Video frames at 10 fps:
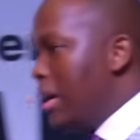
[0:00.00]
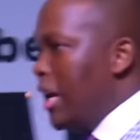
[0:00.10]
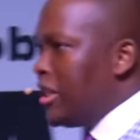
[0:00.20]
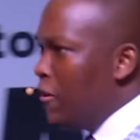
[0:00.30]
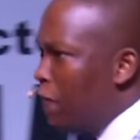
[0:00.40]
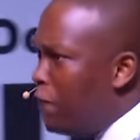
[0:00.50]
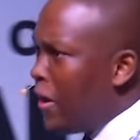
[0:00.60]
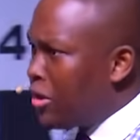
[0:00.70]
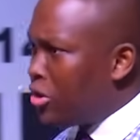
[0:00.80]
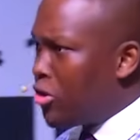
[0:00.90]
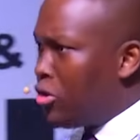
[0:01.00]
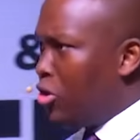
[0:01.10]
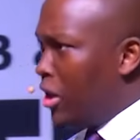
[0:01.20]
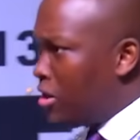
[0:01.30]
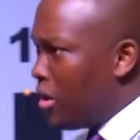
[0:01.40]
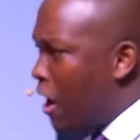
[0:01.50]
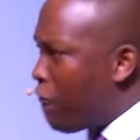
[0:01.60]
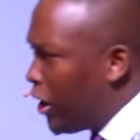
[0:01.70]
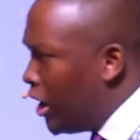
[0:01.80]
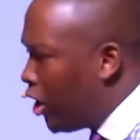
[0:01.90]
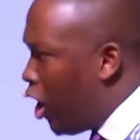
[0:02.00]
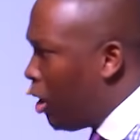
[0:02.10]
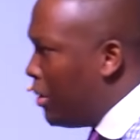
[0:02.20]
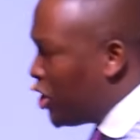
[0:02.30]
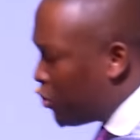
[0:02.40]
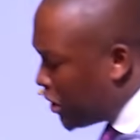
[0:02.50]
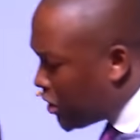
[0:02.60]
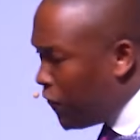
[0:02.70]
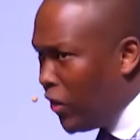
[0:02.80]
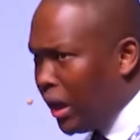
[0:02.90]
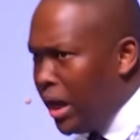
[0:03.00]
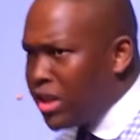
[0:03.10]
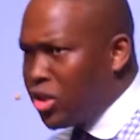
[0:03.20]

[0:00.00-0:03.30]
is the fix to the South African economy, specifically as it